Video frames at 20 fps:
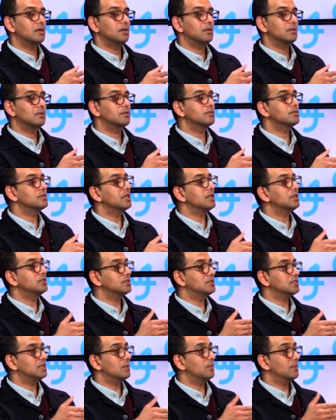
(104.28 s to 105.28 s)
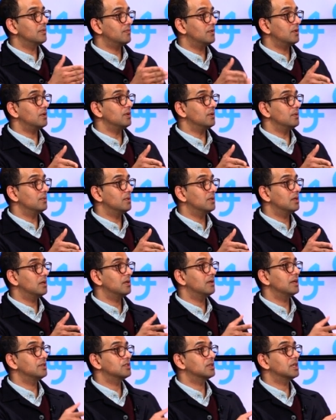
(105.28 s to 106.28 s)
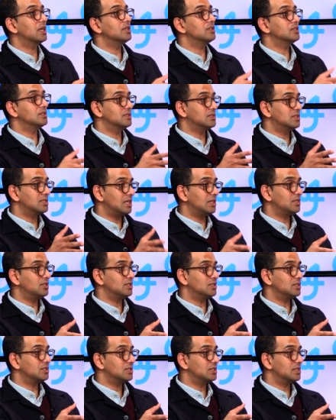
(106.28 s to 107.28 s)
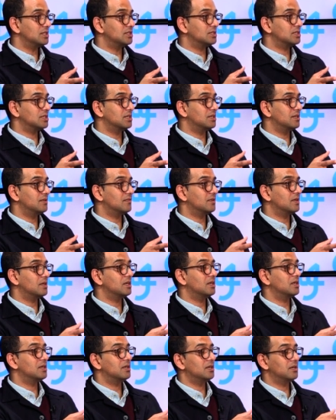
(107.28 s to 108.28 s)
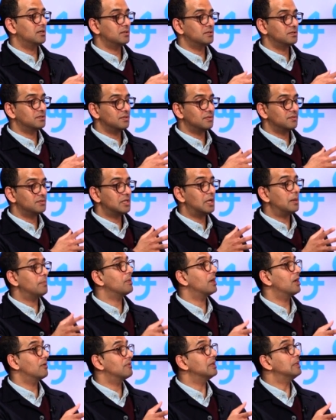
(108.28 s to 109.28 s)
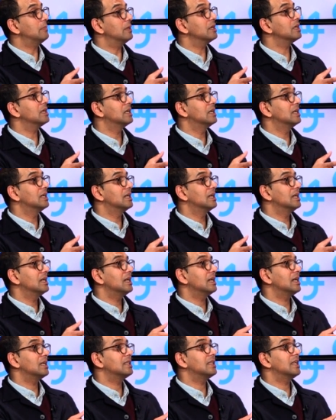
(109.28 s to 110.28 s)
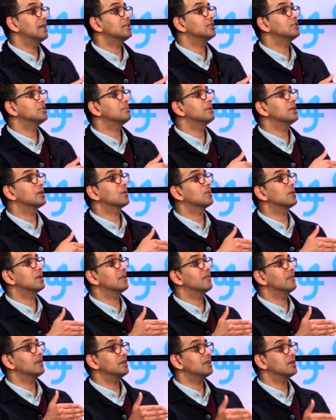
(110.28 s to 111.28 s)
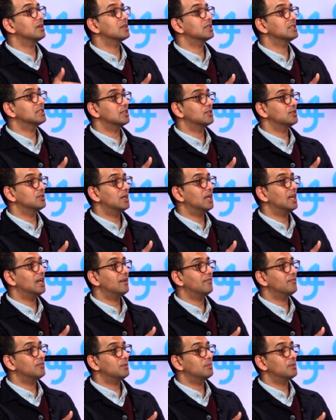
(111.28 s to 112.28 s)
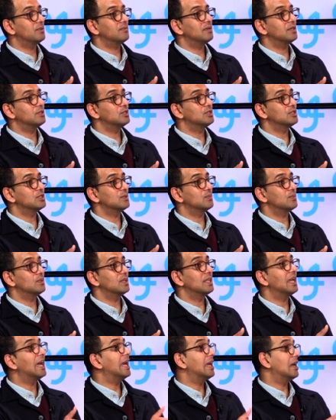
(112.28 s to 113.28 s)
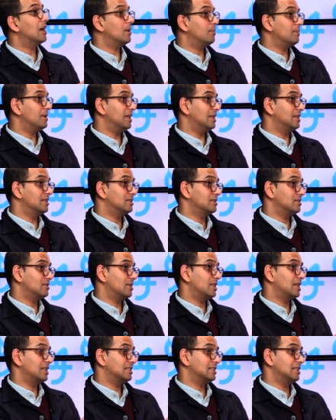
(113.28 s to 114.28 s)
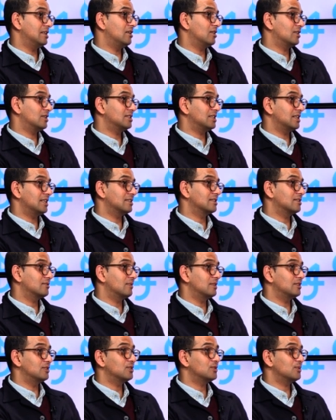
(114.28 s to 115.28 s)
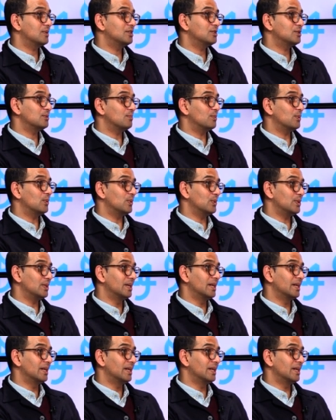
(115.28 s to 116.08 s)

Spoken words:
the stages that we follow, education stages is kind of sort of set by RIBA. And then to be a qualified architect, you have to be registered with ARB, so that's the Architects Registration Board.